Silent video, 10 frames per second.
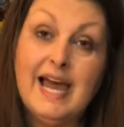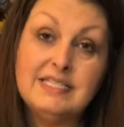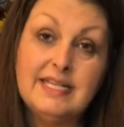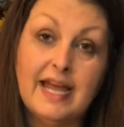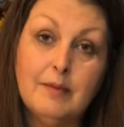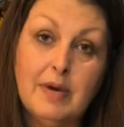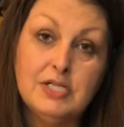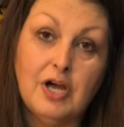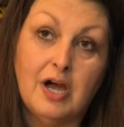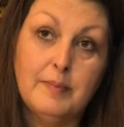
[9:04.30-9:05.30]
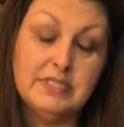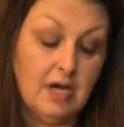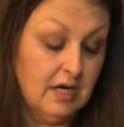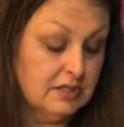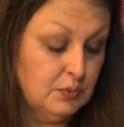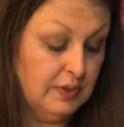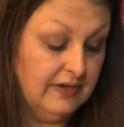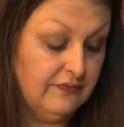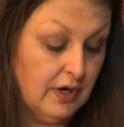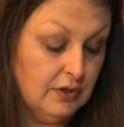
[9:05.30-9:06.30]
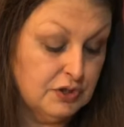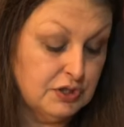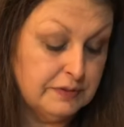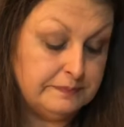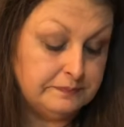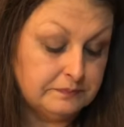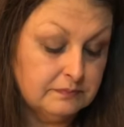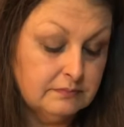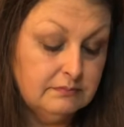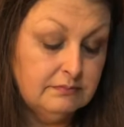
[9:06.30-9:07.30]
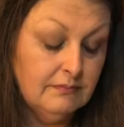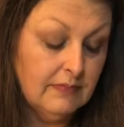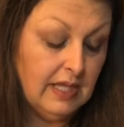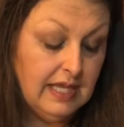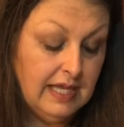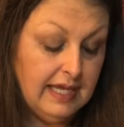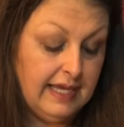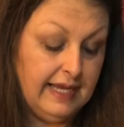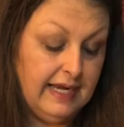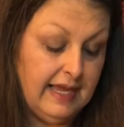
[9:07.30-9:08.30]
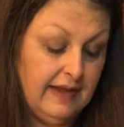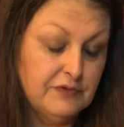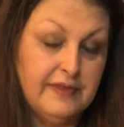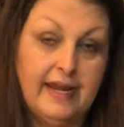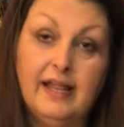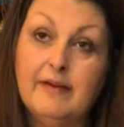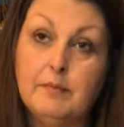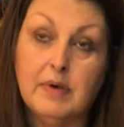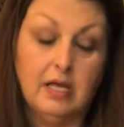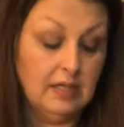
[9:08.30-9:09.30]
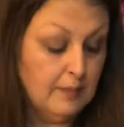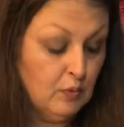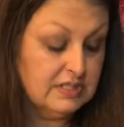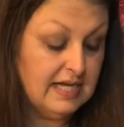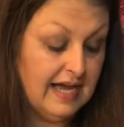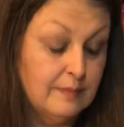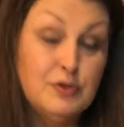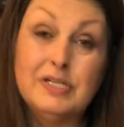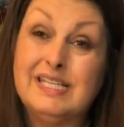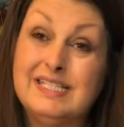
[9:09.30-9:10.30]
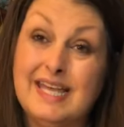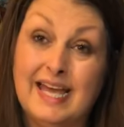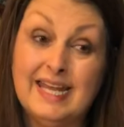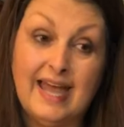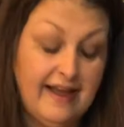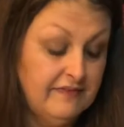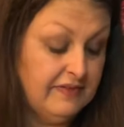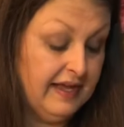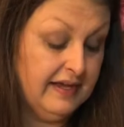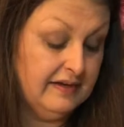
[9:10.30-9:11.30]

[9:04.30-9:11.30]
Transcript: day at my job is August 21st, and after that I'll have a lot more time during the day to have that.